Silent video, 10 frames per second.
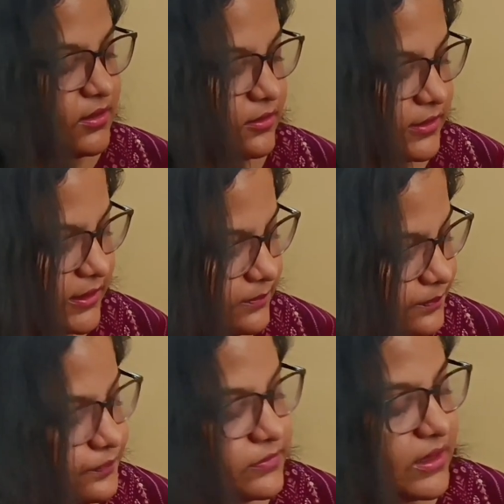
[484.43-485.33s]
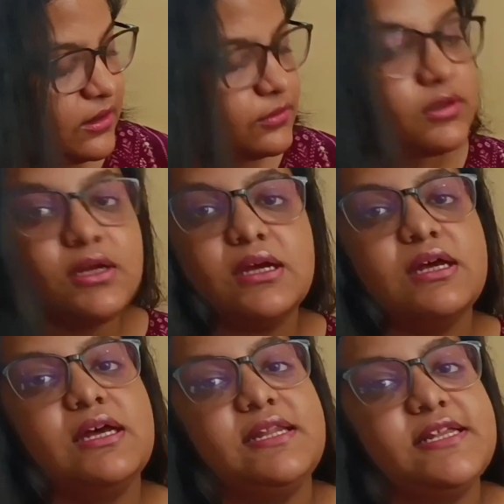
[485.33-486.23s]
Okay, now
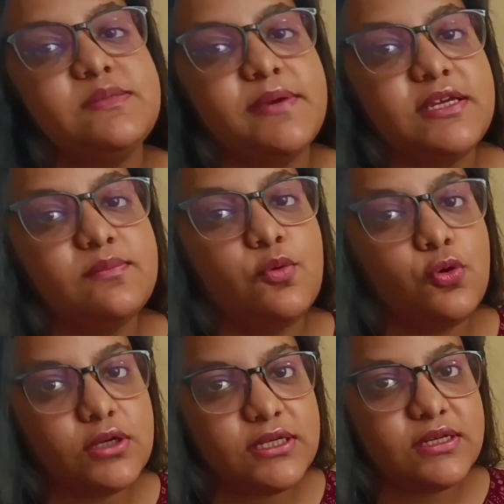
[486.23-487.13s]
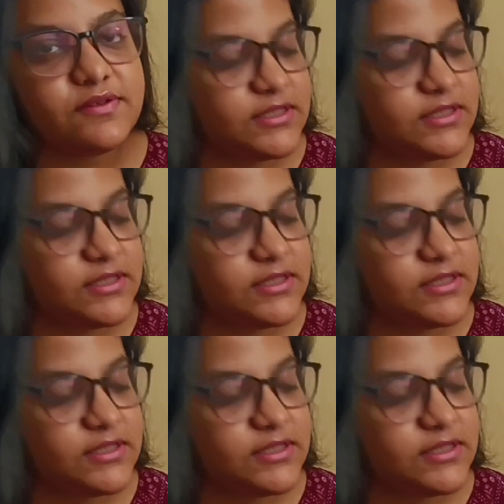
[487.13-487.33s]
let's make it more clear